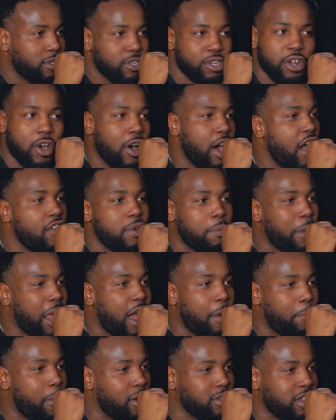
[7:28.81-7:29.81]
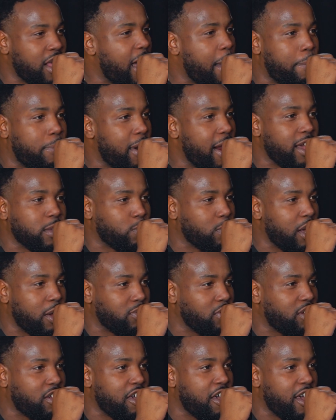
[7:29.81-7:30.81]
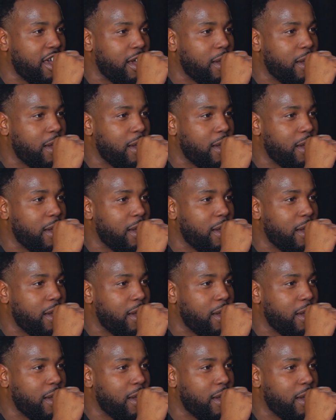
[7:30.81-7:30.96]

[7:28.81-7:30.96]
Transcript: You know, every black person had braids when they was a kid.